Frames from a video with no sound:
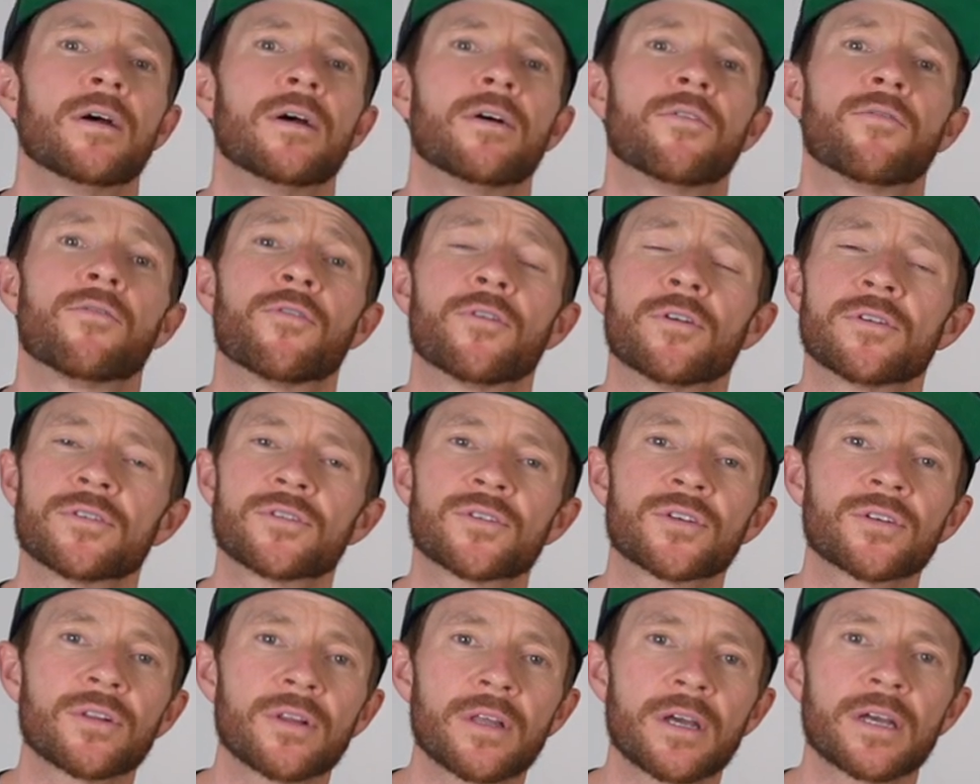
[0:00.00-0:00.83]
for a
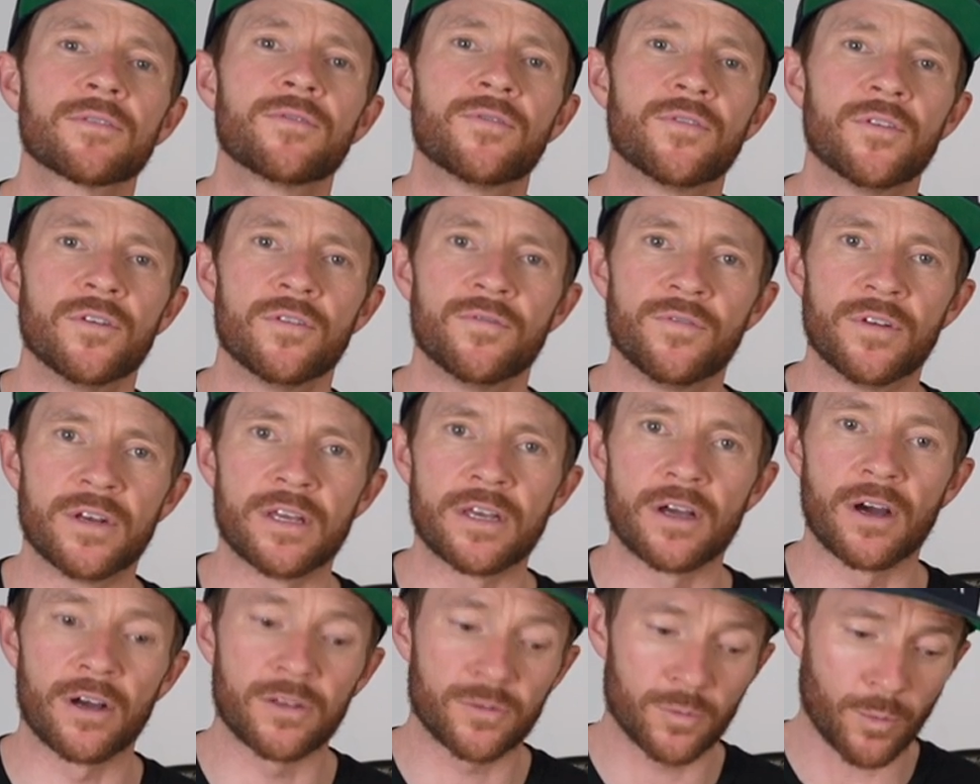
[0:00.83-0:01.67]
select few
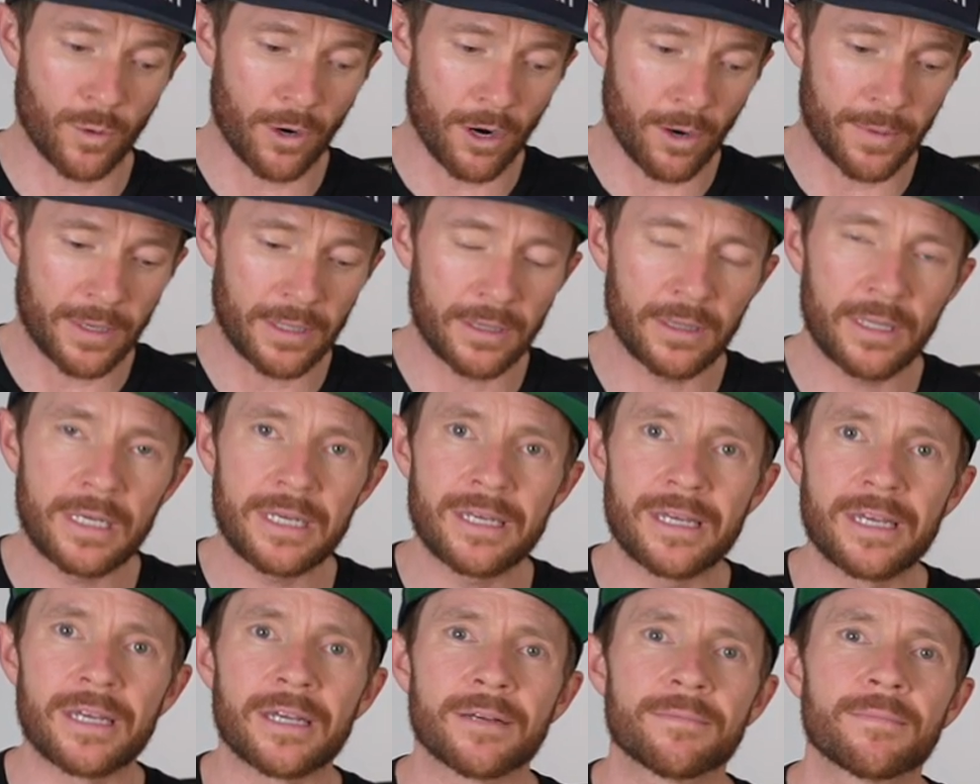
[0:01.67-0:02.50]
videos where I'll be
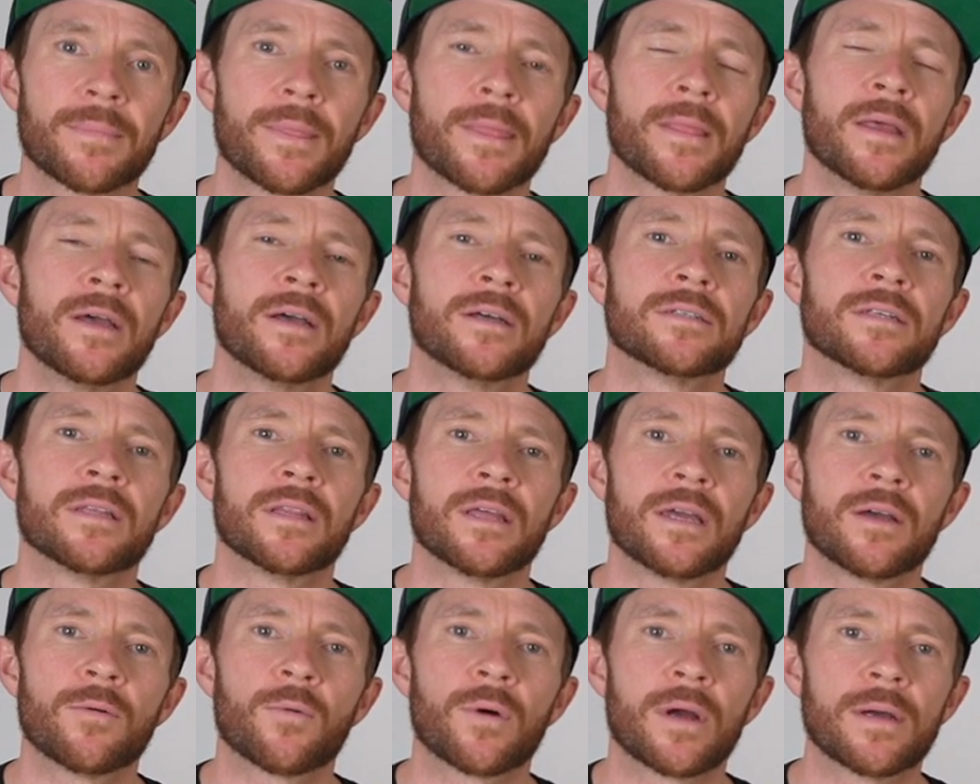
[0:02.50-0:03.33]
linking to
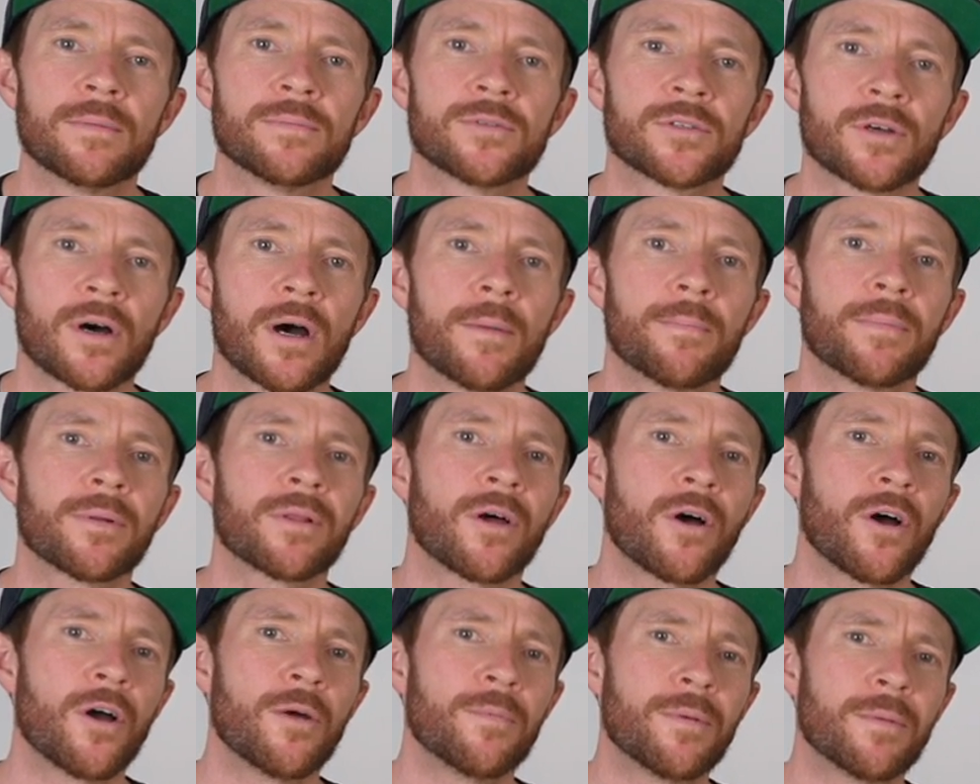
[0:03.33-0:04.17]
their website below.